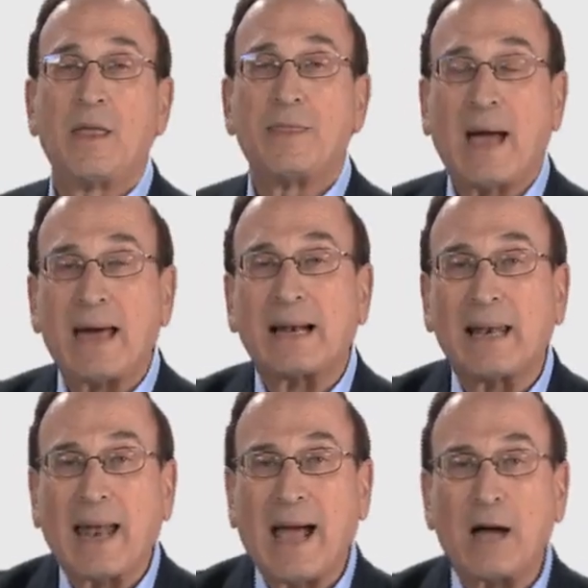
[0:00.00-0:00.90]
That
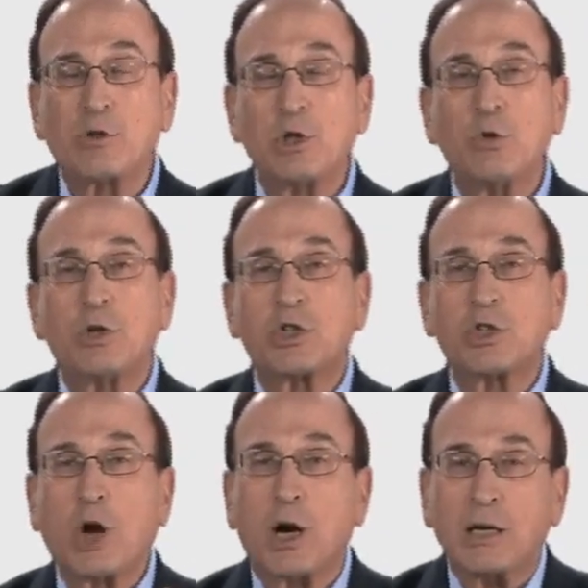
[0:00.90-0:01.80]
allows you to
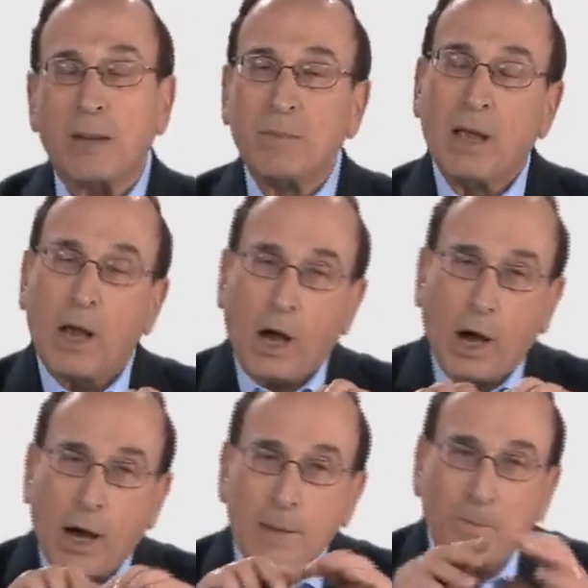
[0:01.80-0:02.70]
start
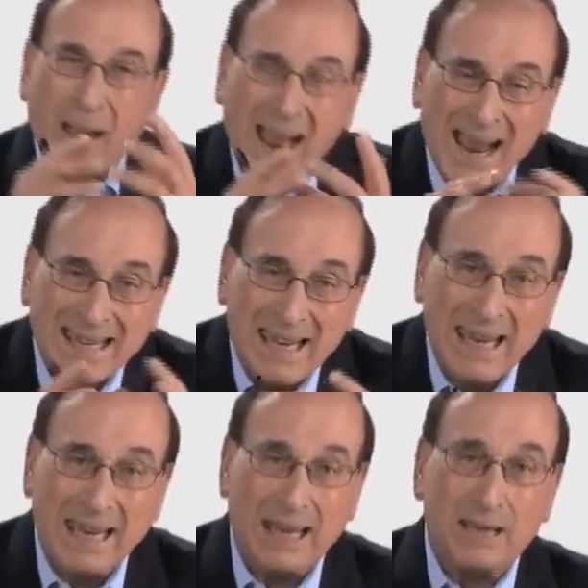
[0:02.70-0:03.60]

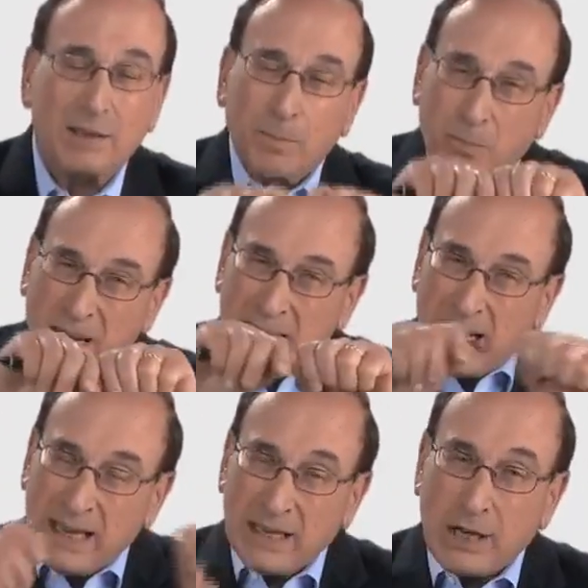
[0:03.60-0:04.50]
unpacking,
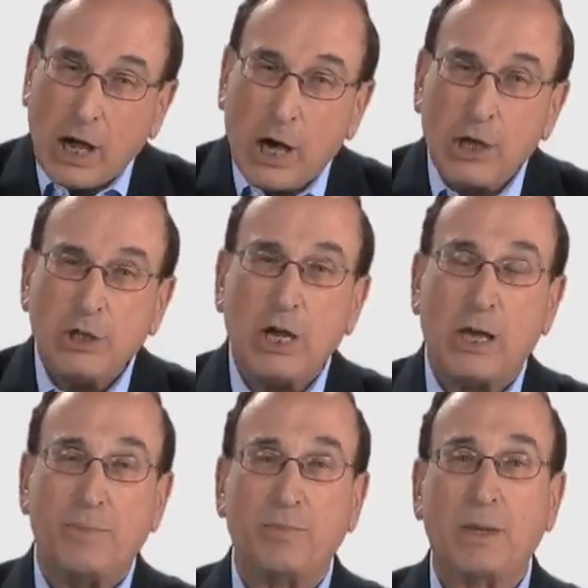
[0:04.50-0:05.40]
peeling an
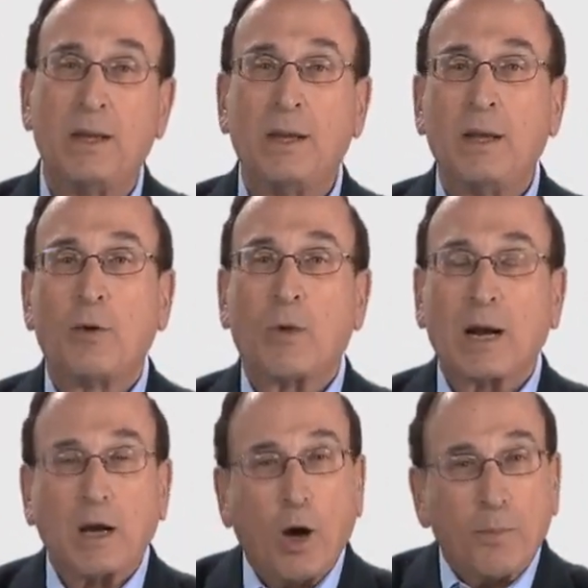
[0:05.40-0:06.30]
onion. What
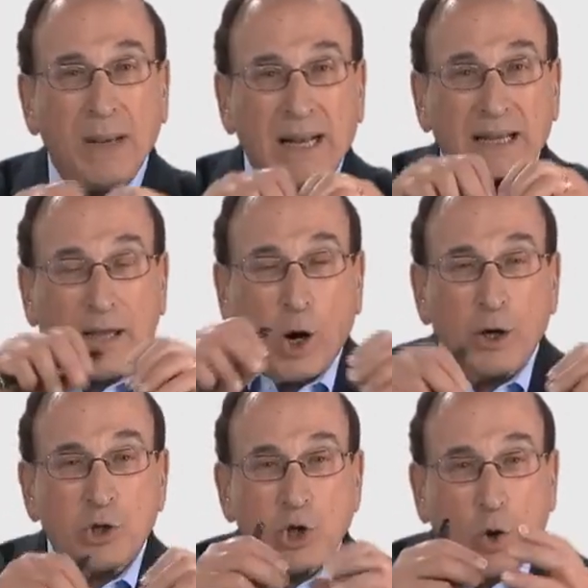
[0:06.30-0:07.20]
I call peeling the
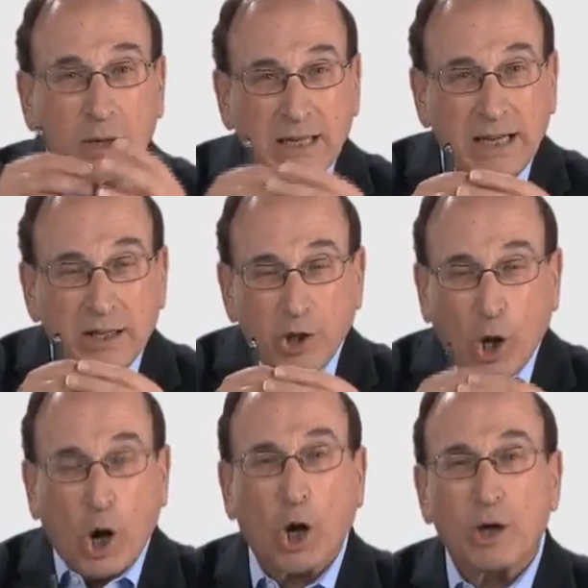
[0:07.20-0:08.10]
artichoke and getting to the
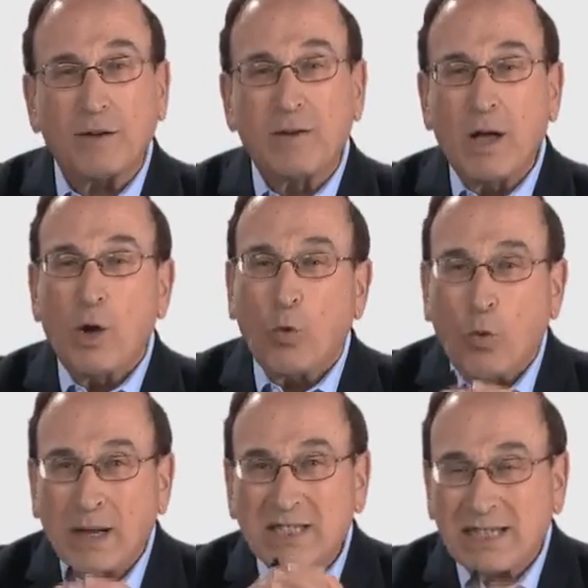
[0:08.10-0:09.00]
heart of
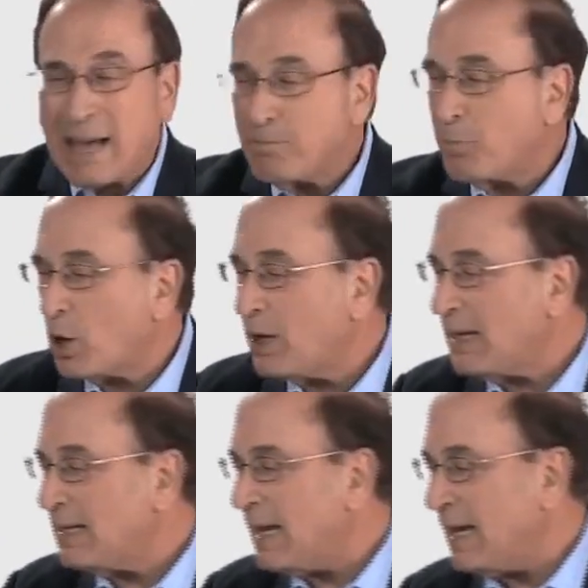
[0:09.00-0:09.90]
what's that
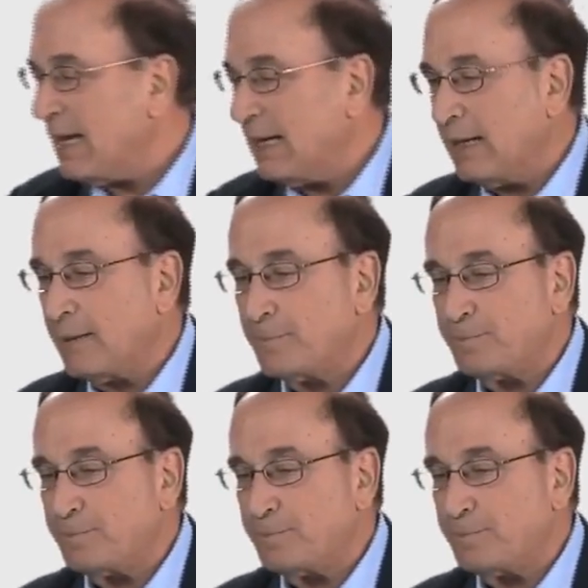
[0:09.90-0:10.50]
burning need.